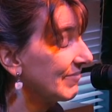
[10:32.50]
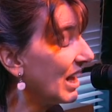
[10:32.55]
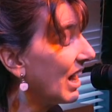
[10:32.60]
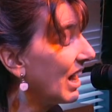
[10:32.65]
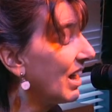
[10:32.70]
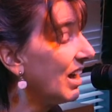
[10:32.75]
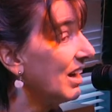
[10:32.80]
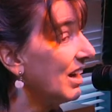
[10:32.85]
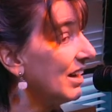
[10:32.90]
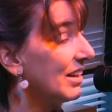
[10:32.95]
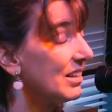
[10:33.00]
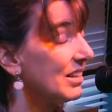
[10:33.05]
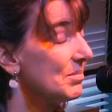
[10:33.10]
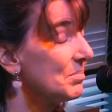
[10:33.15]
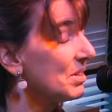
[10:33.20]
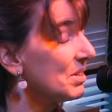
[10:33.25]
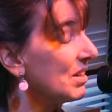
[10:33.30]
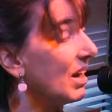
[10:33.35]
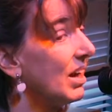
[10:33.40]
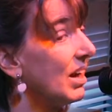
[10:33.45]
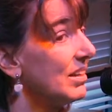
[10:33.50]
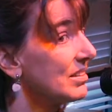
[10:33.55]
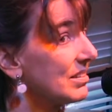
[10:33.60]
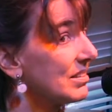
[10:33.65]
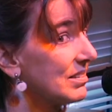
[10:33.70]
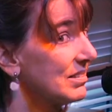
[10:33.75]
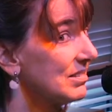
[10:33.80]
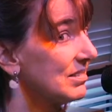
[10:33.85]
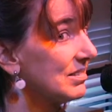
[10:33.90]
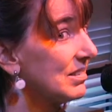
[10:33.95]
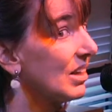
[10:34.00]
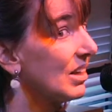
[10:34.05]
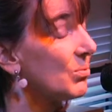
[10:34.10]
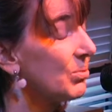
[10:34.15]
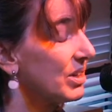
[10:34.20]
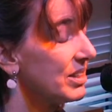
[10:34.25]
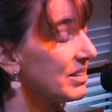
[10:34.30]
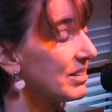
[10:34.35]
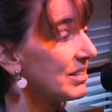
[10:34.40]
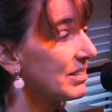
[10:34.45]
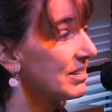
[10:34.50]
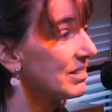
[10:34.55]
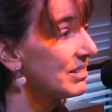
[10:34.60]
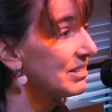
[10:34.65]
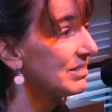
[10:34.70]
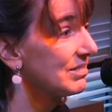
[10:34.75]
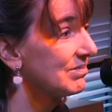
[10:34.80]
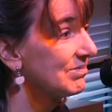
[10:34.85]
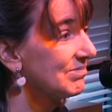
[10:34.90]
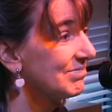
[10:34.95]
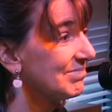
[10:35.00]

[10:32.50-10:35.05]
I am not a racist.